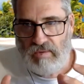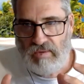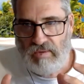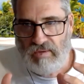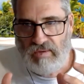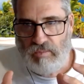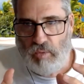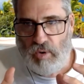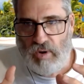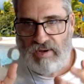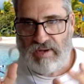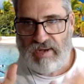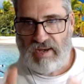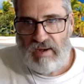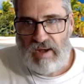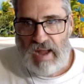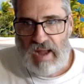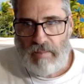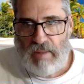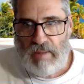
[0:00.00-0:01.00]
what
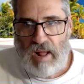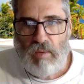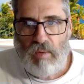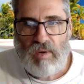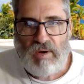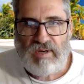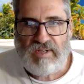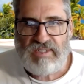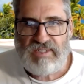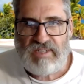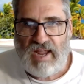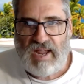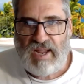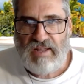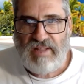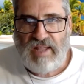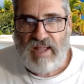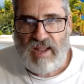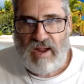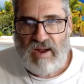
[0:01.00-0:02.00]
Namala is saying
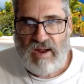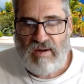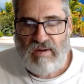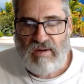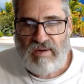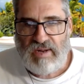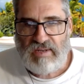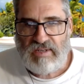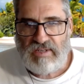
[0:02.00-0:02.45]
there in